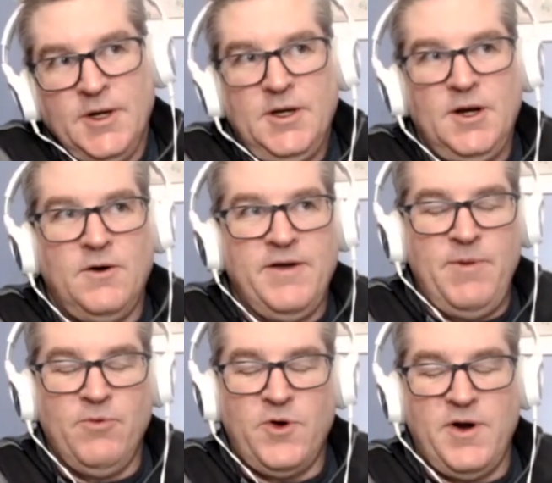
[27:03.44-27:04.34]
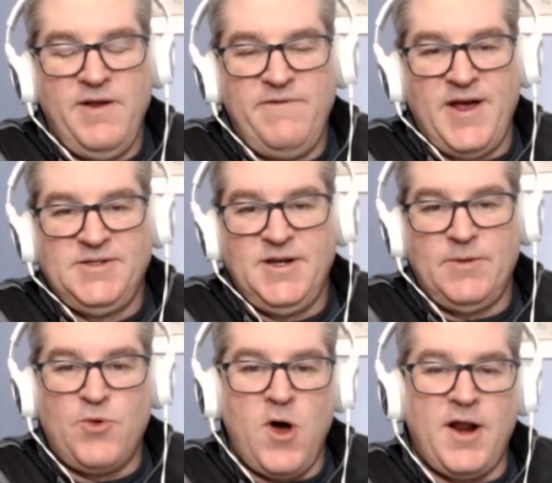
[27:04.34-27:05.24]
if people are going to invest in a
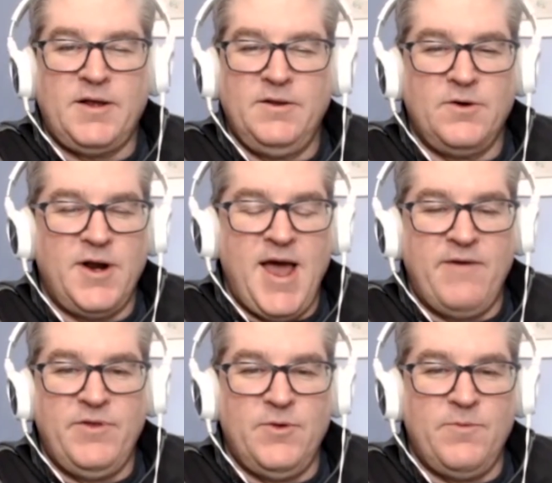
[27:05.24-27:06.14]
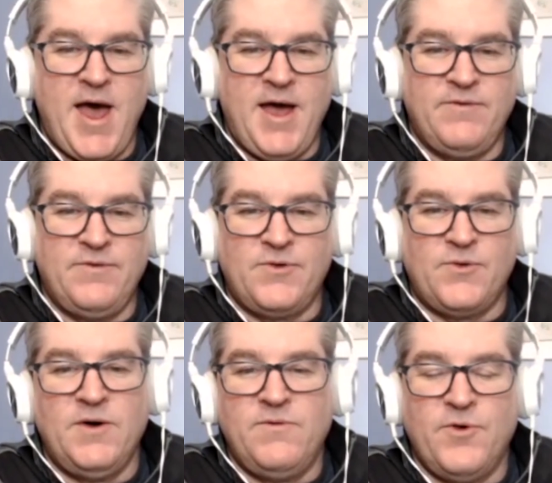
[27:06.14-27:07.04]
product and they're going to have it in their bag for
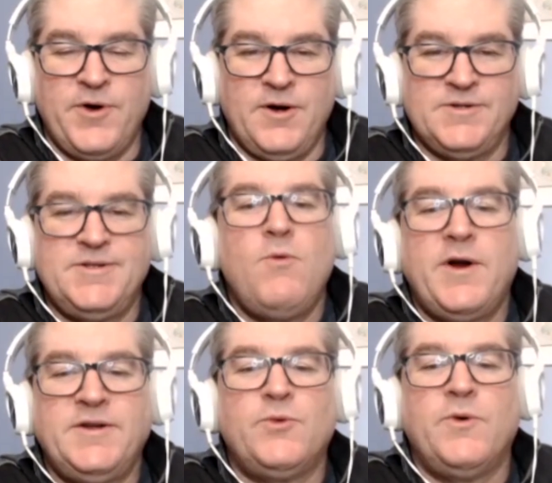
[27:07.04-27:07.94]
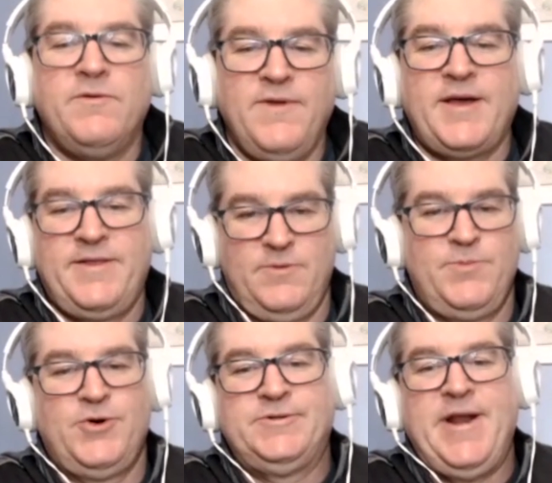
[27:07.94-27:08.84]
3 or 4 years, they want it to reflect their
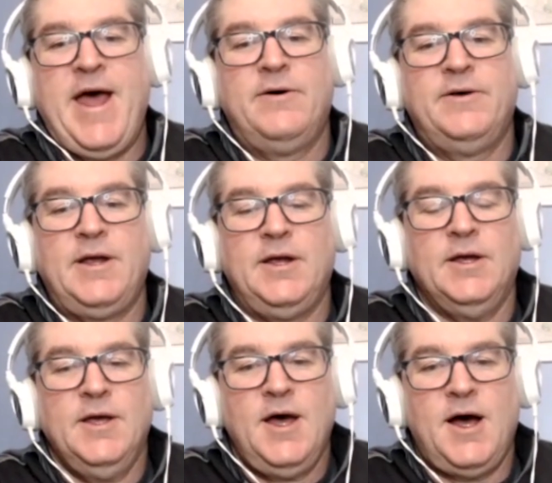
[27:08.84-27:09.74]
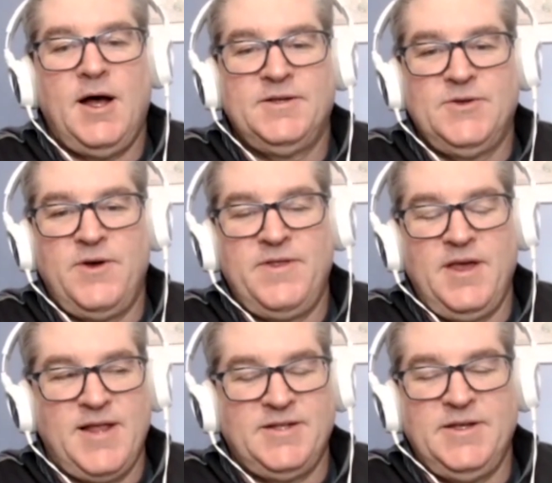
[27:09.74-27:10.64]
personality. So I
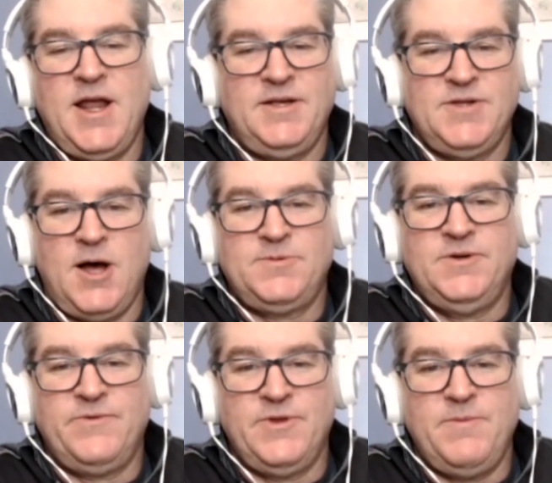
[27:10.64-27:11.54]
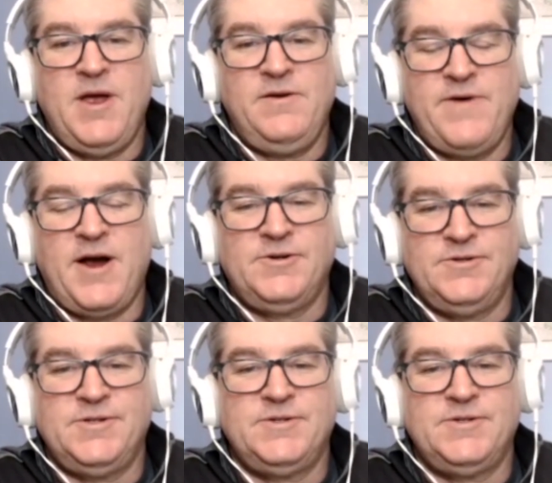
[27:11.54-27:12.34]
think that's a nice option for the manufacturers as